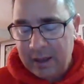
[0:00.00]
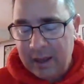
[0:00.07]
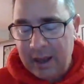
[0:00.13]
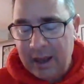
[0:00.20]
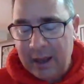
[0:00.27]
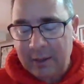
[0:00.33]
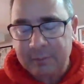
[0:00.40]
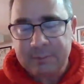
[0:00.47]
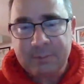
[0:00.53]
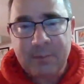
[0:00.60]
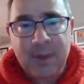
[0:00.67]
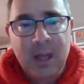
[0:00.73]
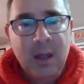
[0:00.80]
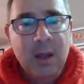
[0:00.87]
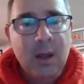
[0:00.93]
uh,
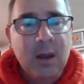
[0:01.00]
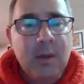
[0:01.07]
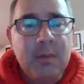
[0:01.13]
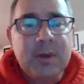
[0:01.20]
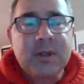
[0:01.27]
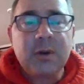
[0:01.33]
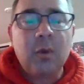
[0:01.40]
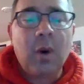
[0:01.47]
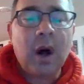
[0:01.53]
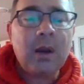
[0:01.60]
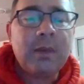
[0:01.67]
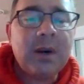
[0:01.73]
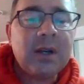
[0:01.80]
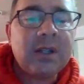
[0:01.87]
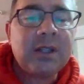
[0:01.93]
Mr. Juan
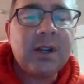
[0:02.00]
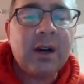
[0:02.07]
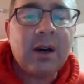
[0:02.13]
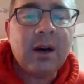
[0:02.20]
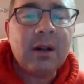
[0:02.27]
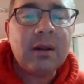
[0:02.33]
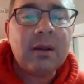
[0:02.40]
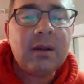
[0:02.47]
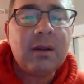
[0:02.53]
Marichal,